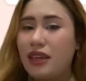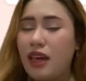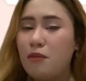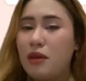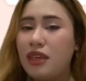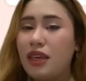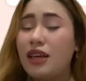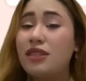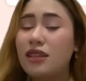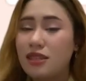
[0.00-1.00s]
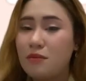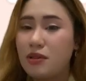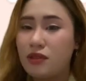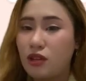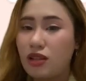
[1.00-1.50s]
and making accessible
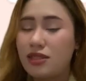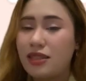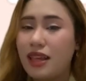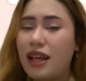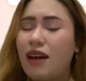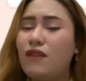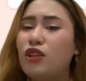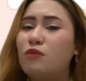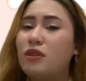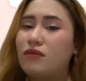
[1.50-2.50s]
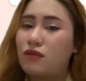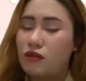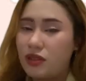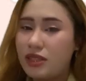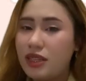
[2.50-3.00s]
records that are valuable for
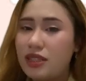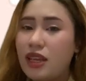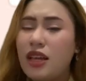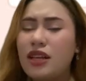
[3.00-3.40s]
research,